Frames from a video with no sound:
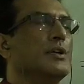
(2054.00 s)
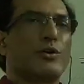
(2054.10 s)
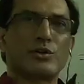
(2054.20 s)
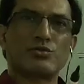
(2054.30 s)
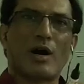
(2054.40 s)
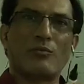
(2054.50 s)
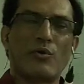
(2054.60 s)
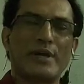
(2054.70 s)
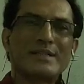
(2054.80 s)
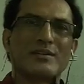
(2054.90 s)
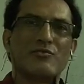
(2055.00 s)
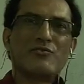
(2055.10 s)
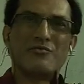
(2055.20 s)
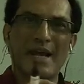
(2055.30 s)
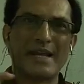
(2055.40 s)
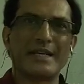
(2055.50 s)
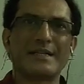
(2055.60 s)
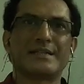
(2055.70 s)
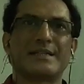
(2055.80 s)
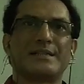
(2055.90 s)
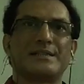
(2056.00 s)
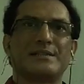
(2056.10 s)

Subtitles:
In order to avoid the vague